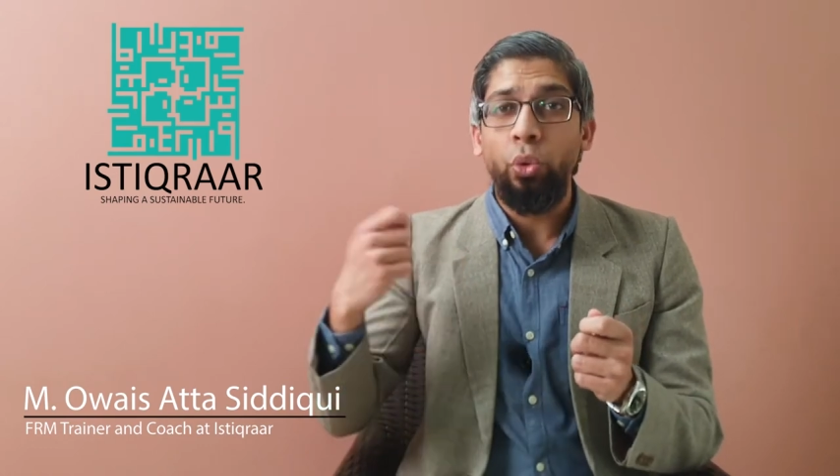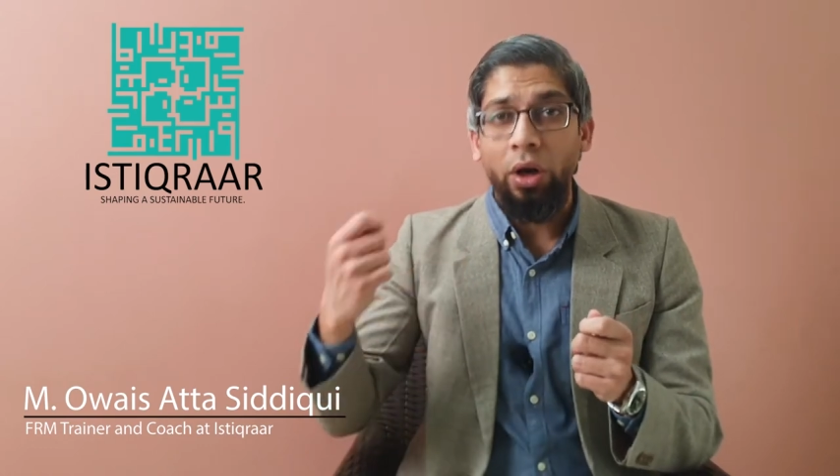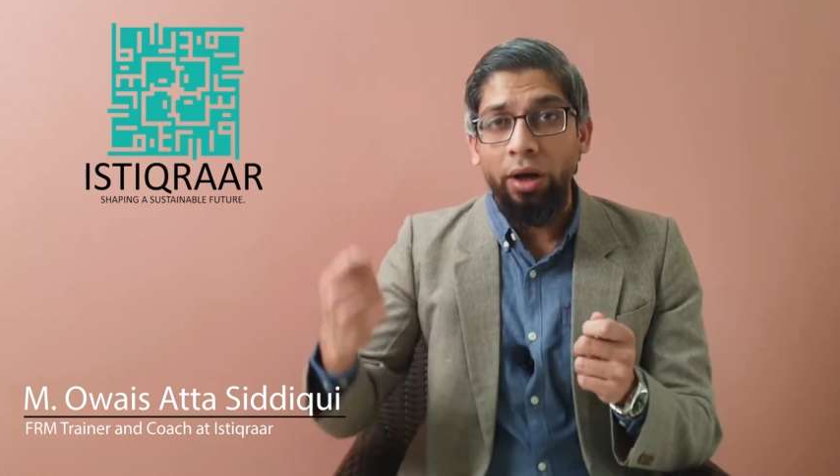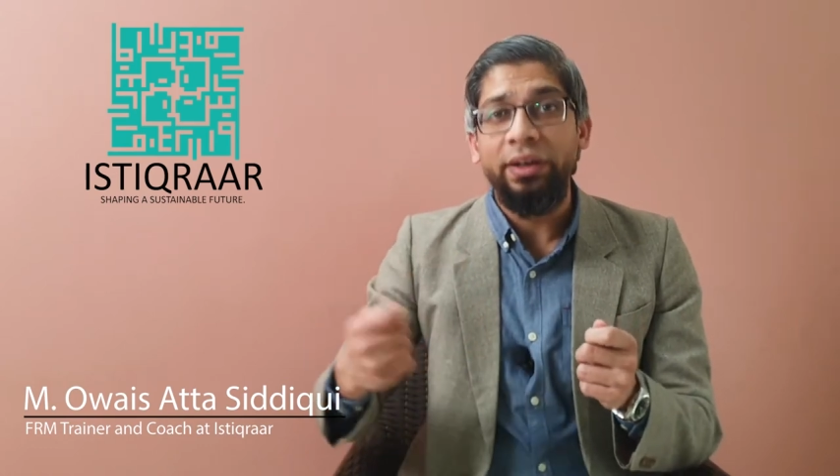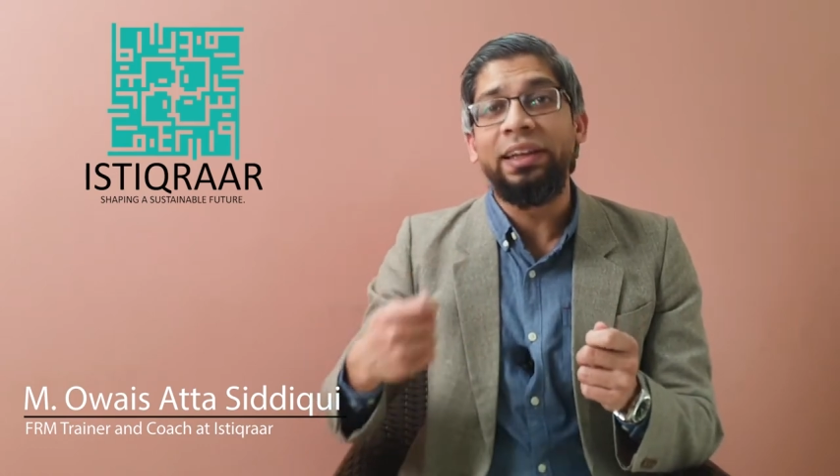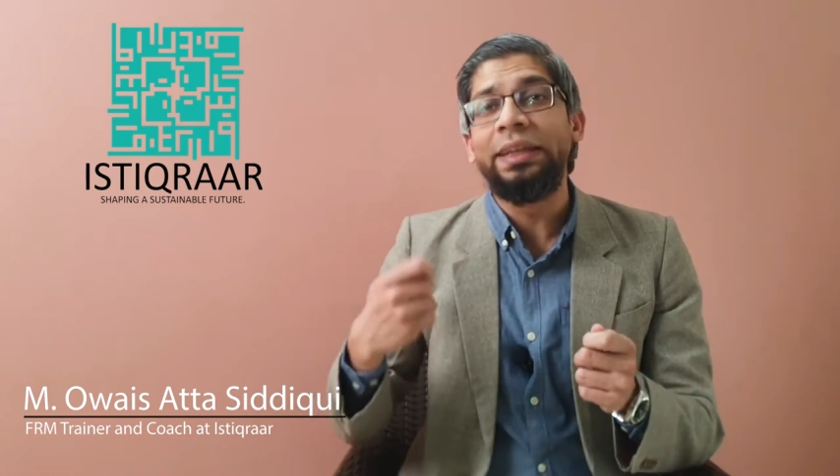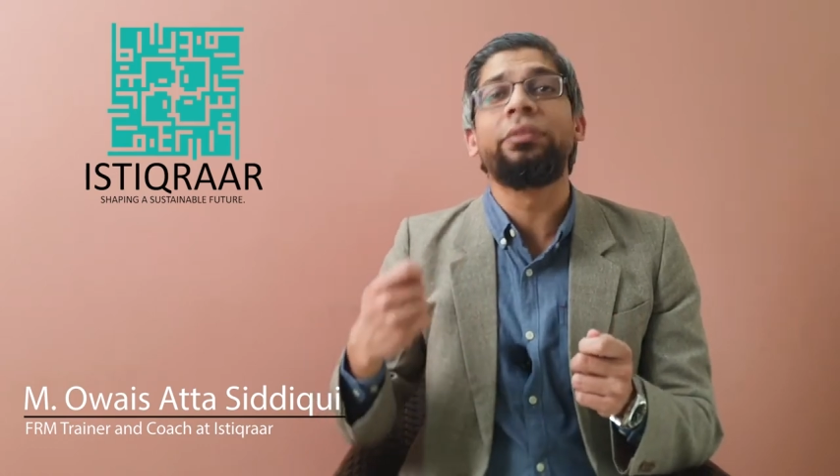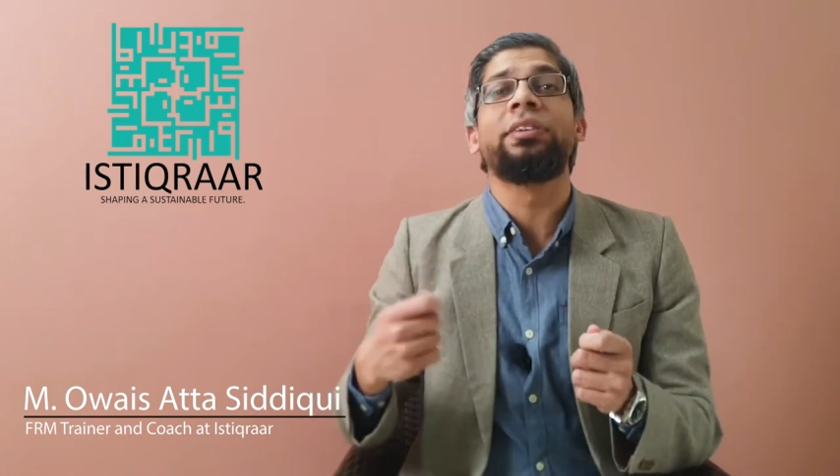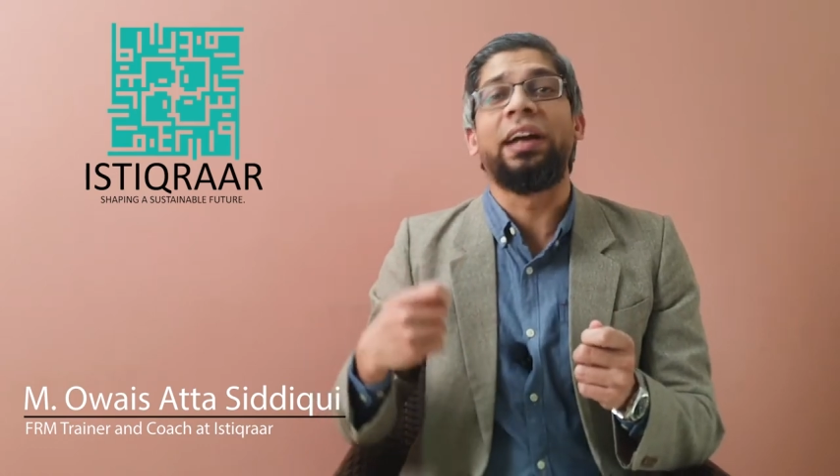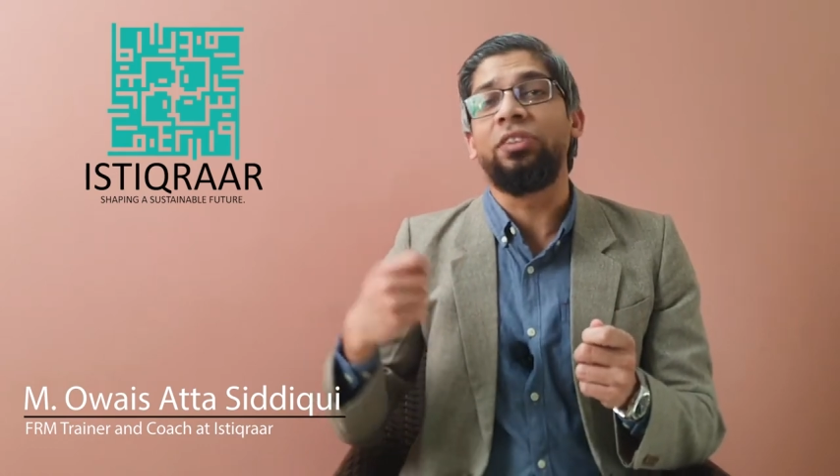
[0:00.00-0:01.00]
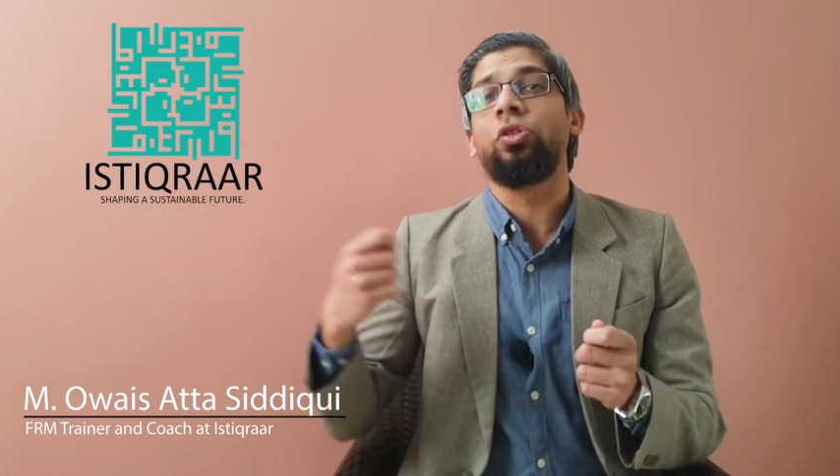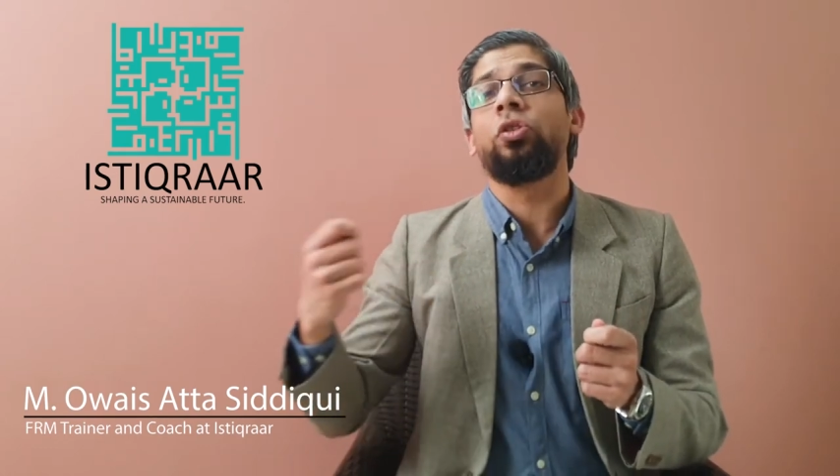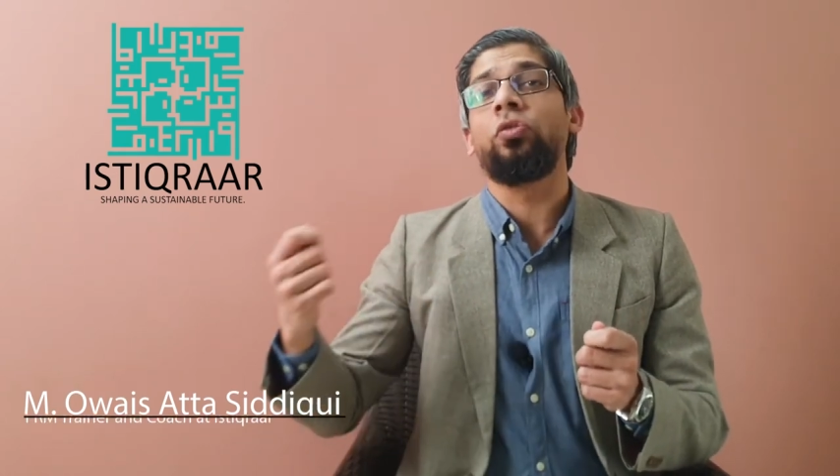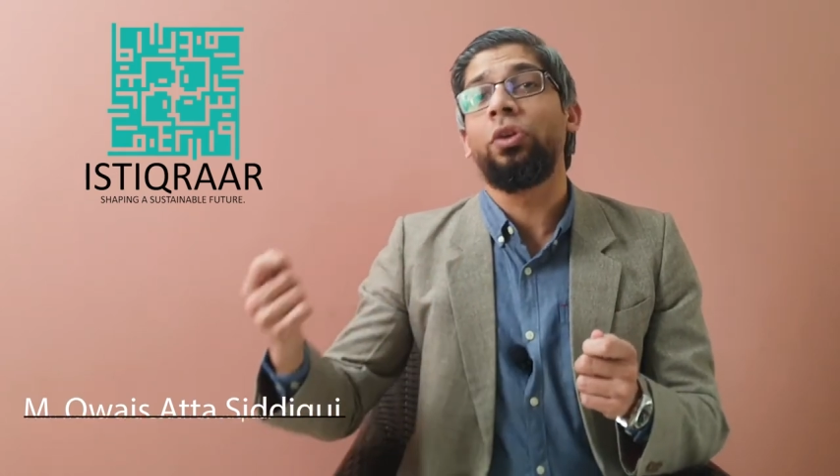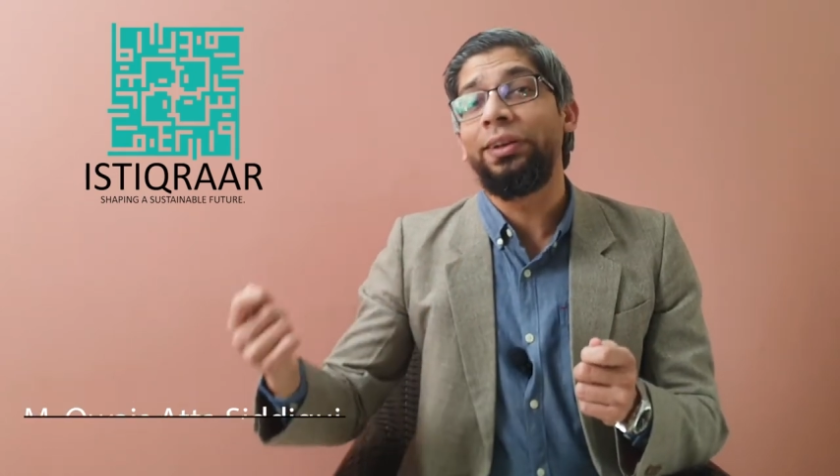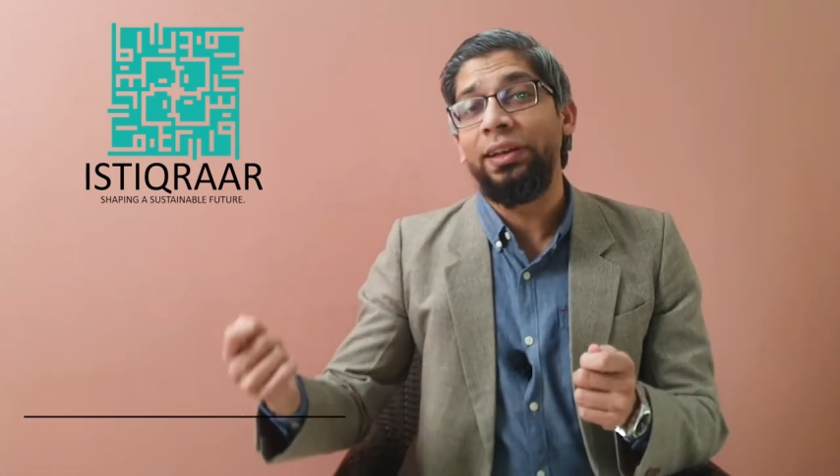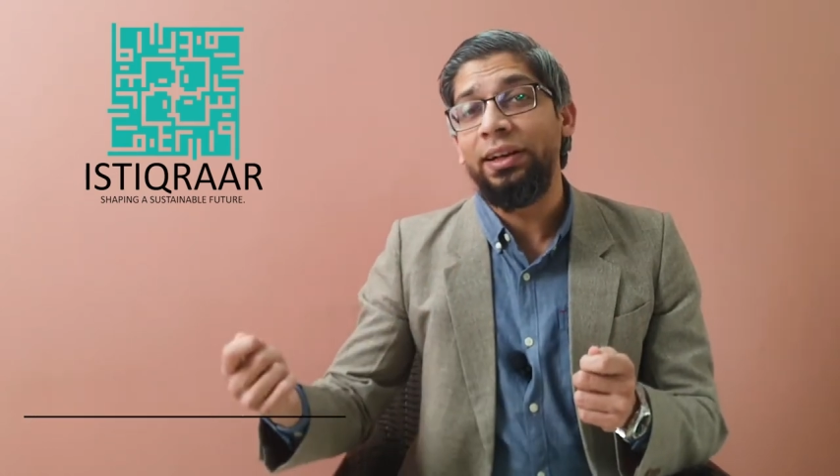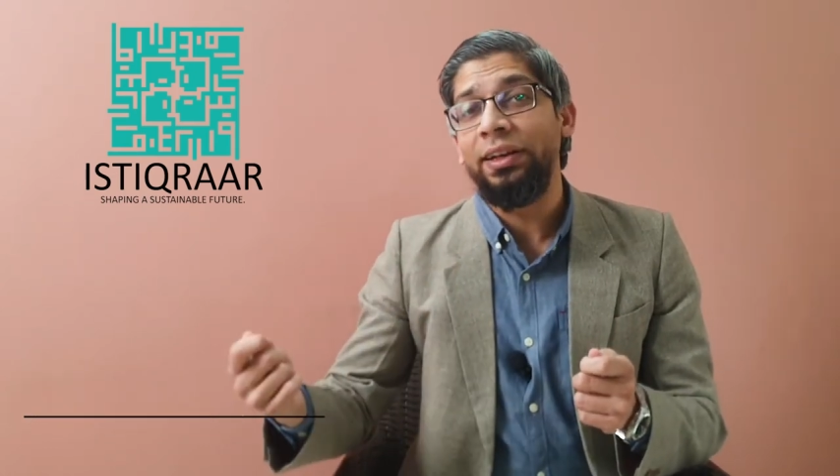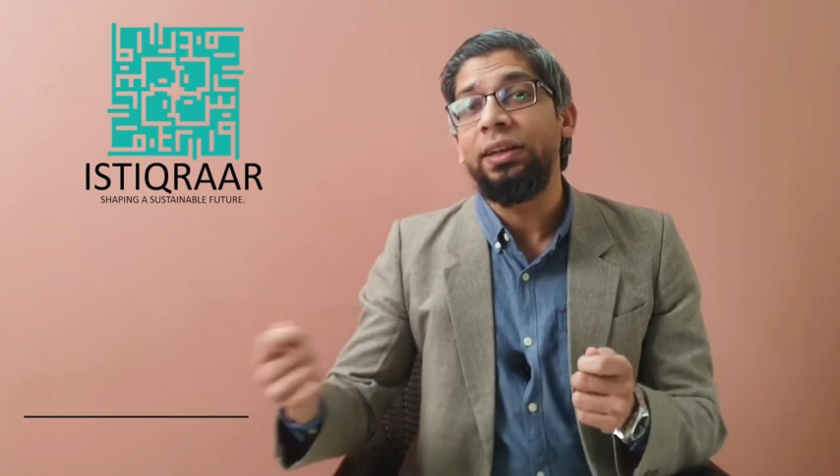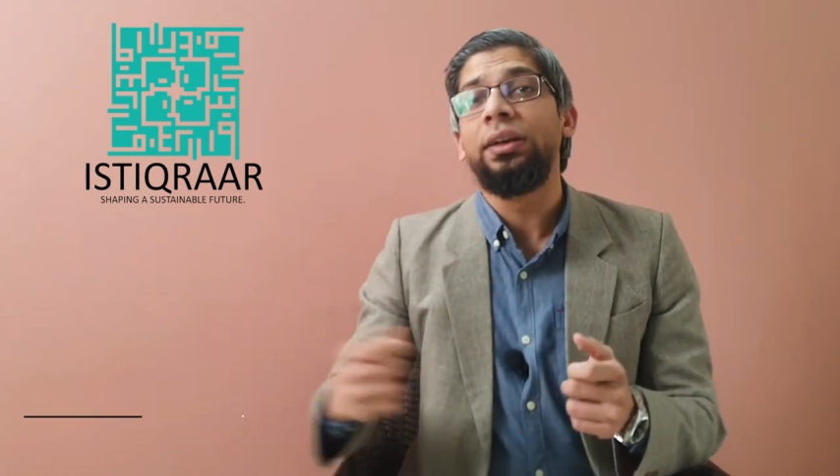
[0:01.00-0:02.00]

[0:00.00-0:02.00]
are dealing with that sort of volatility,